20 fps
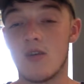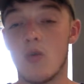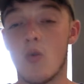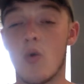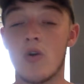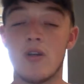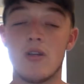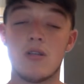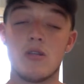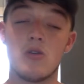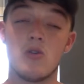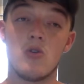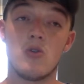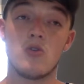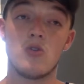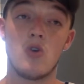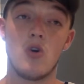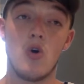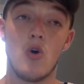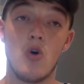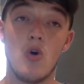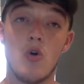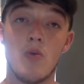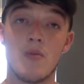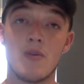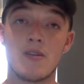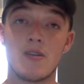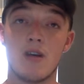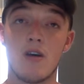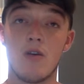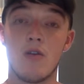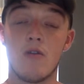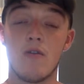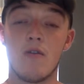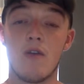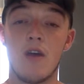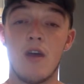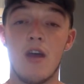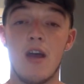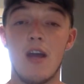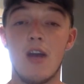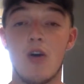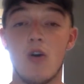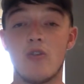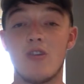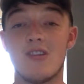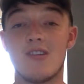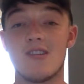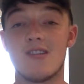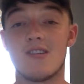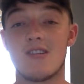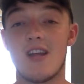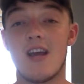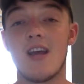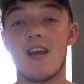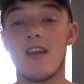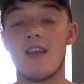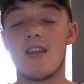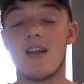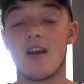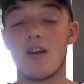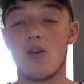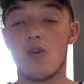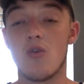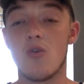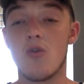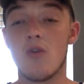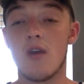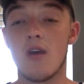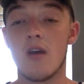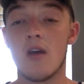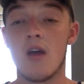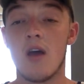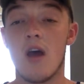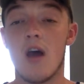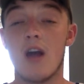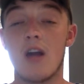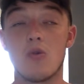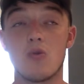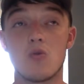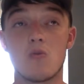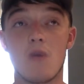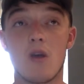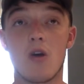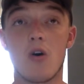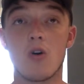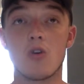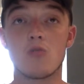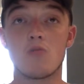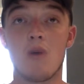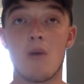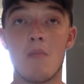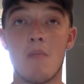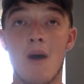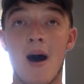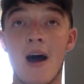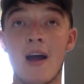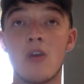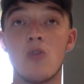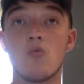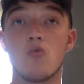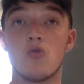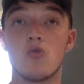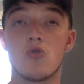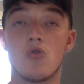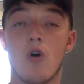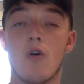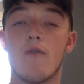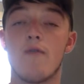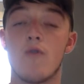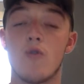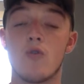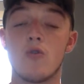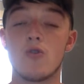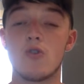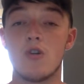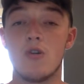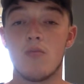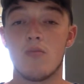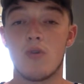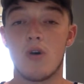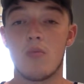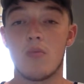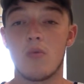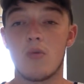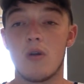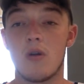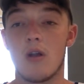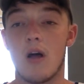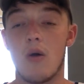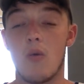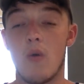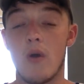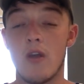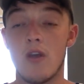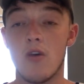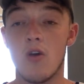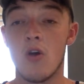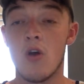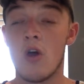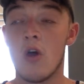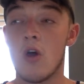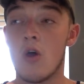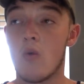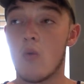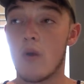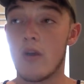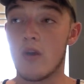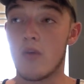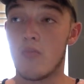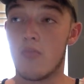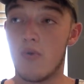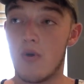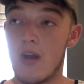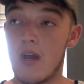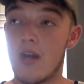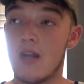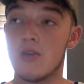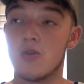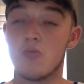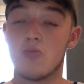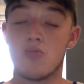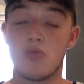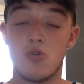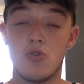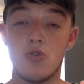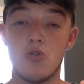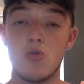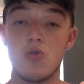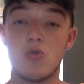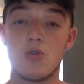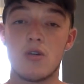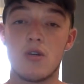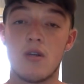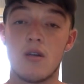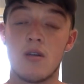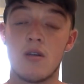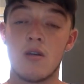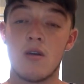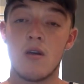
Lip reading: wanted to hurt myself in order to stay in that unit. And it was because my mind was not functioning properly. Like when your brain isn't producing